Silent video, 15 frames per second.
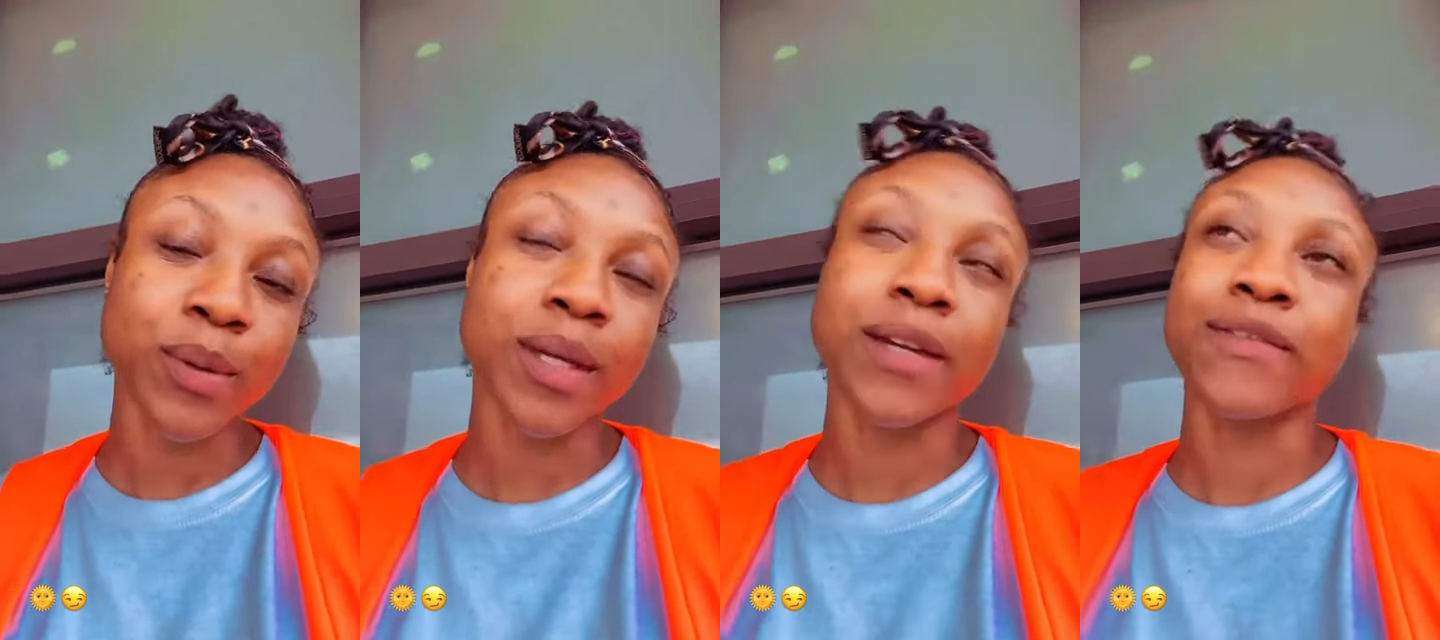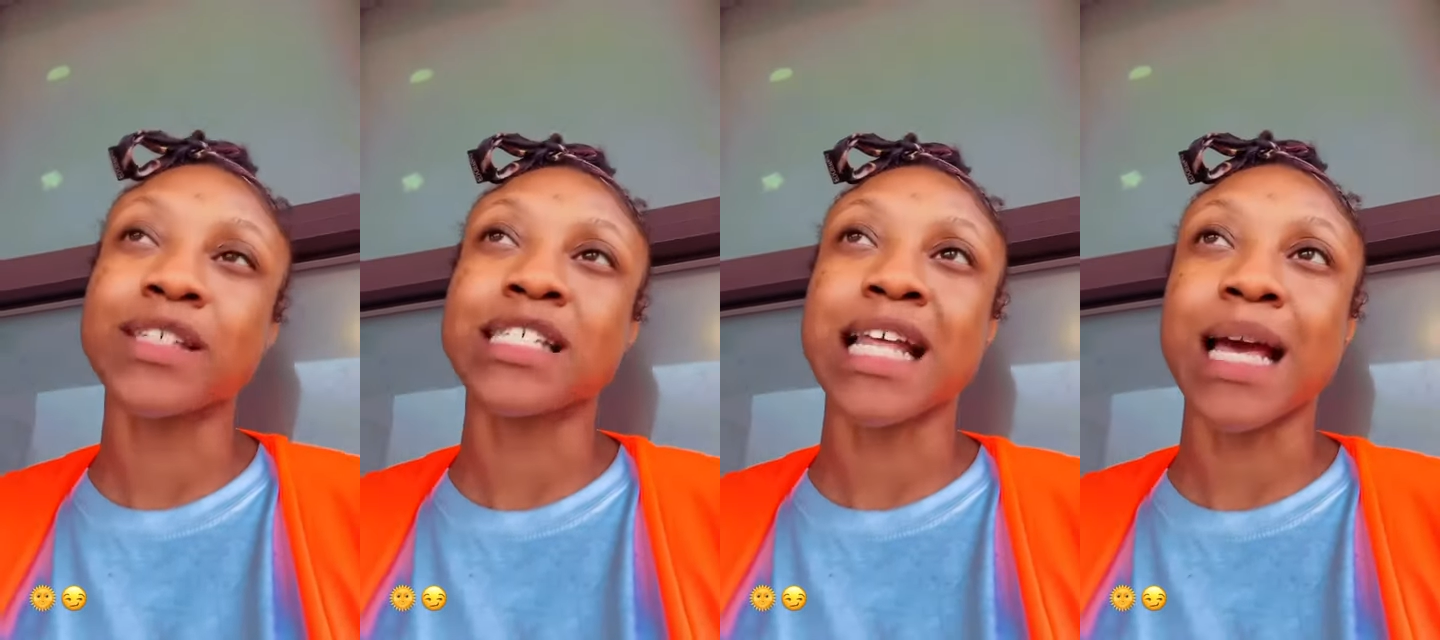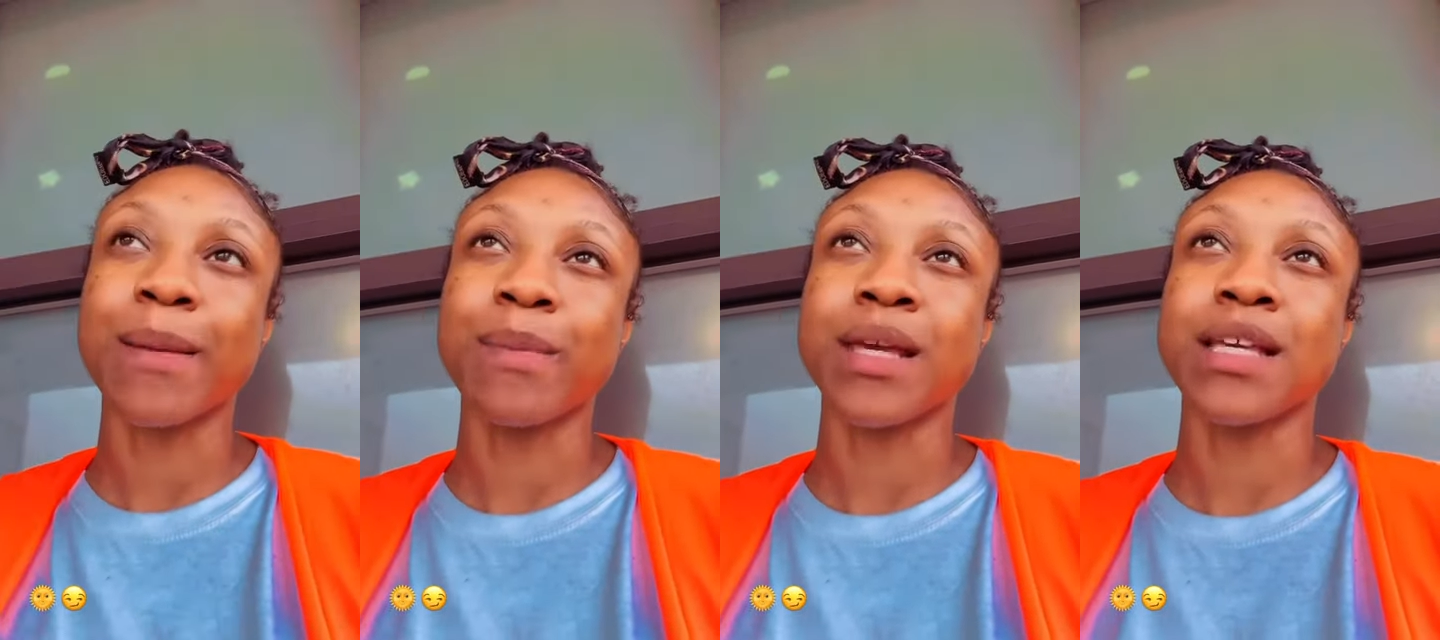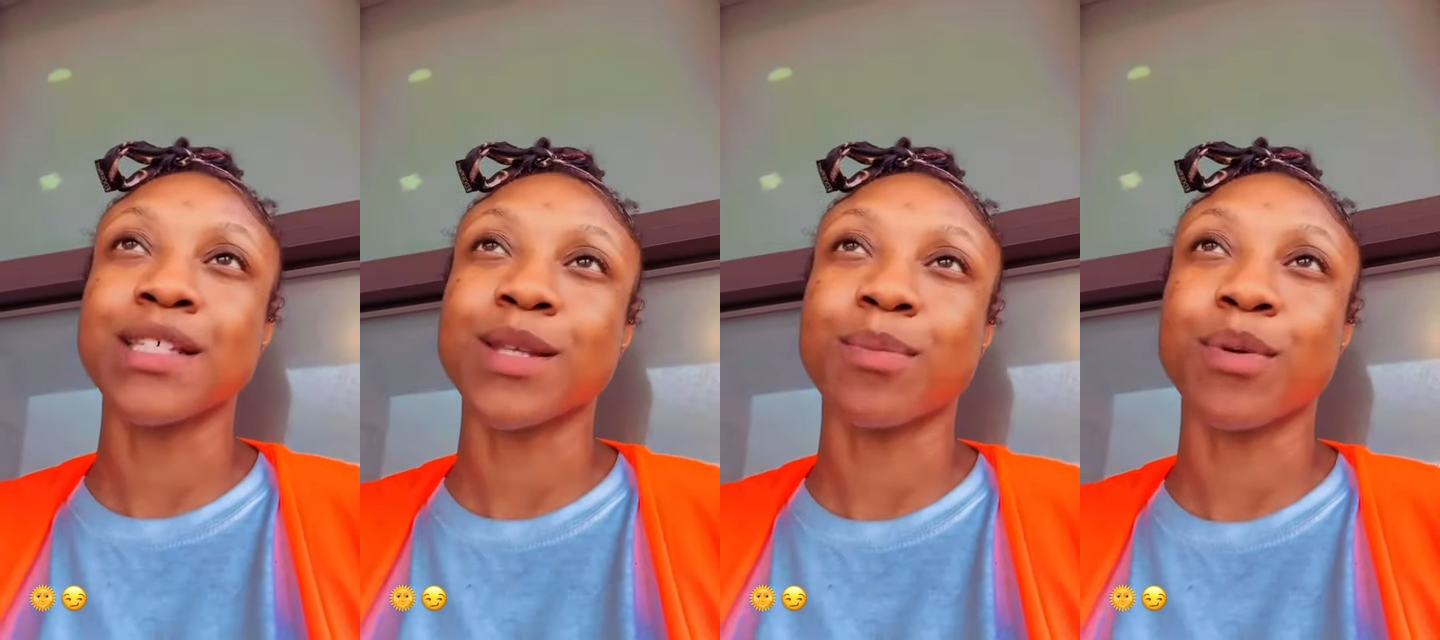If it's not
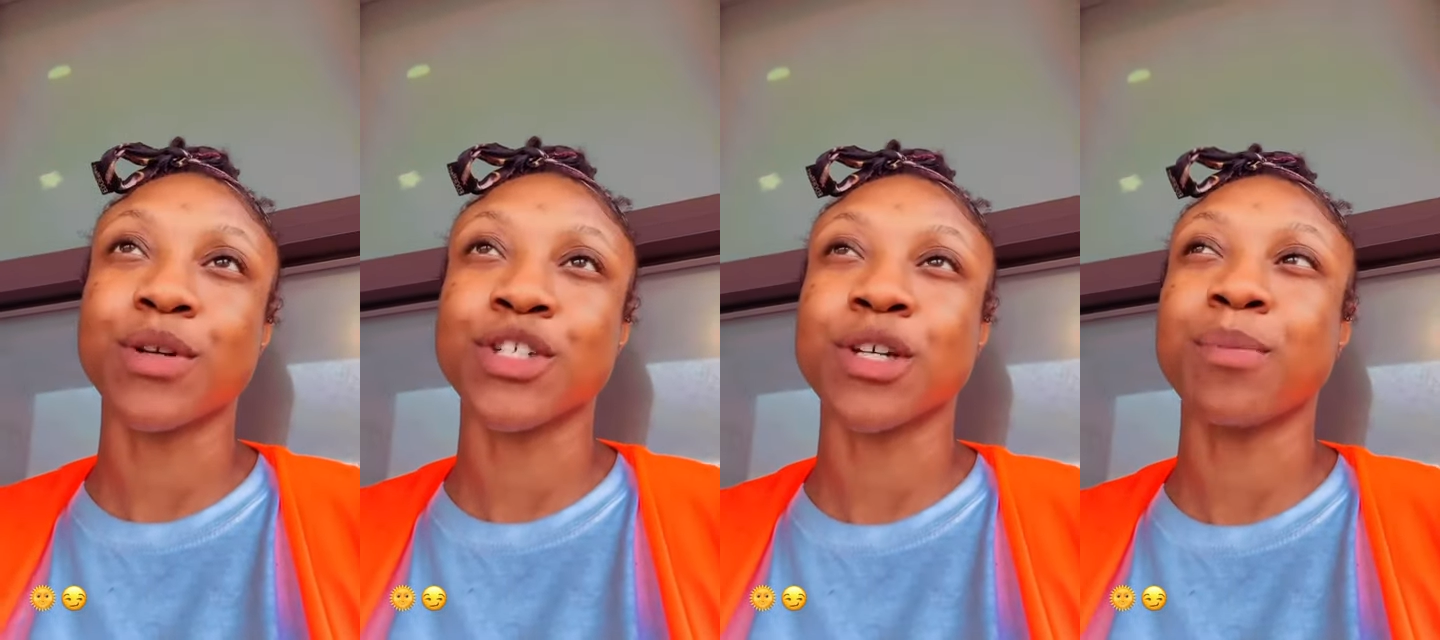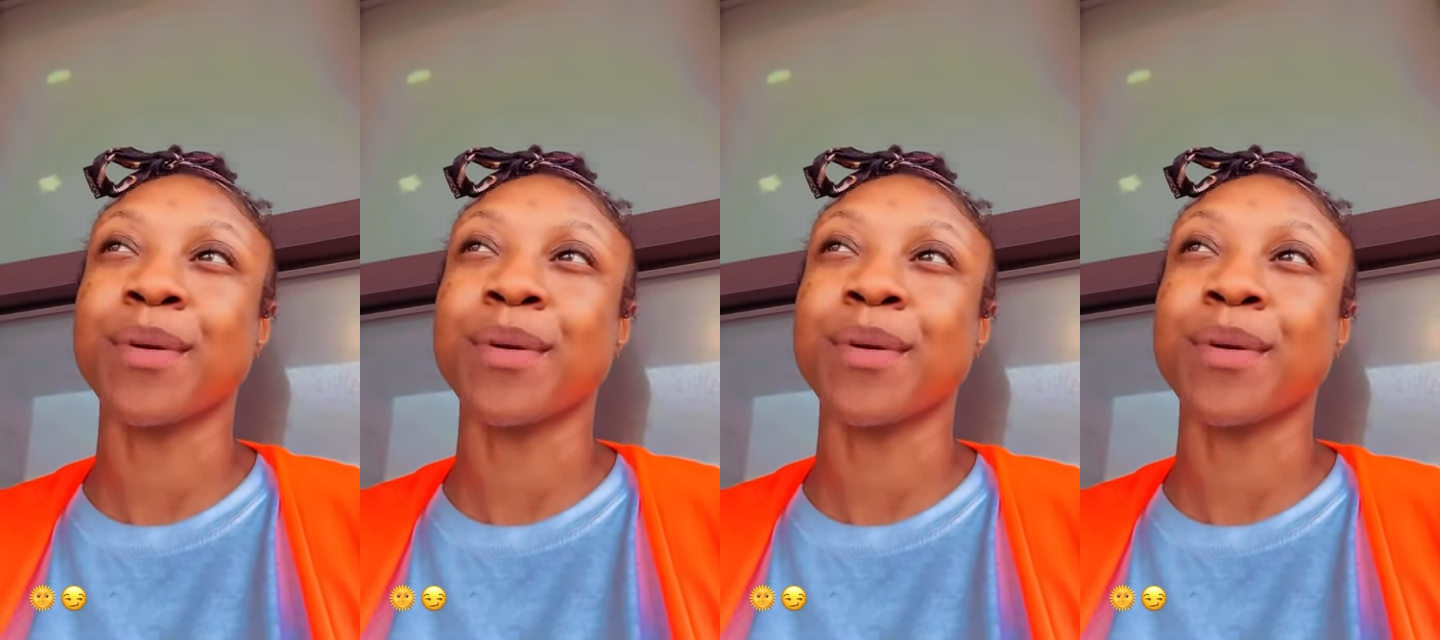me, support your